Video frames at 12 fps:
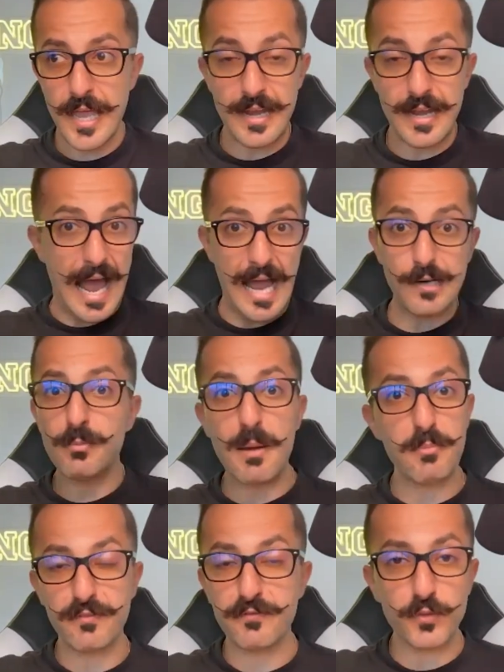And I
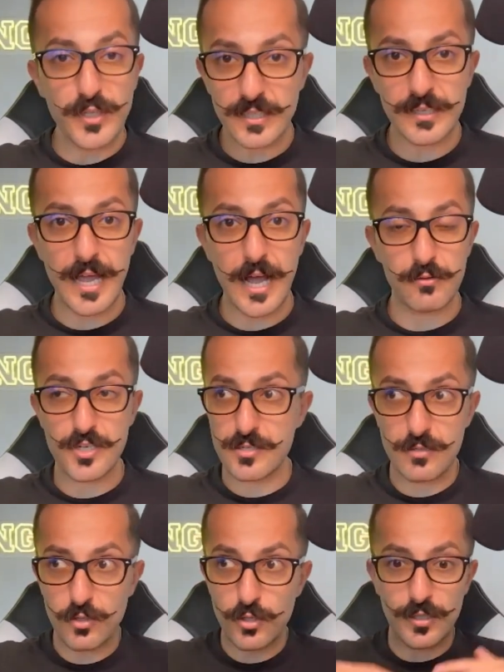remember freaking out,
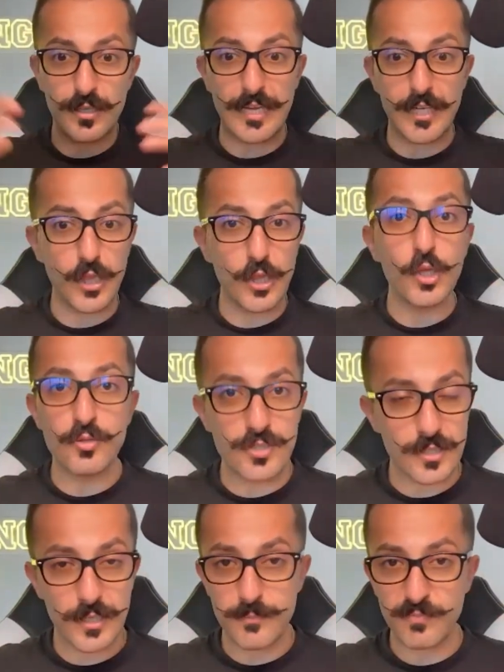just literally like
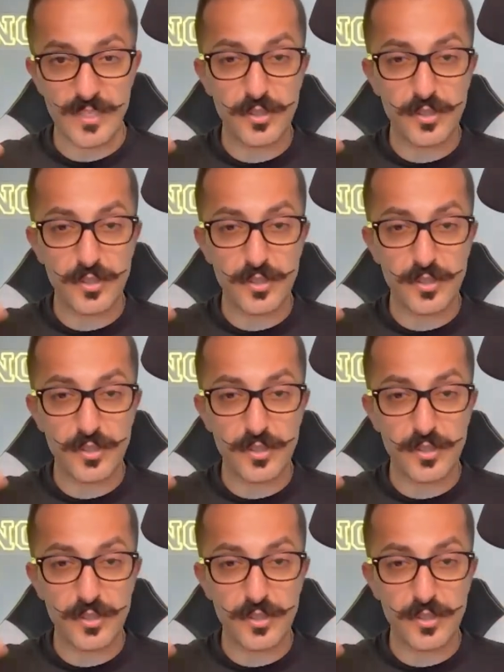losing it.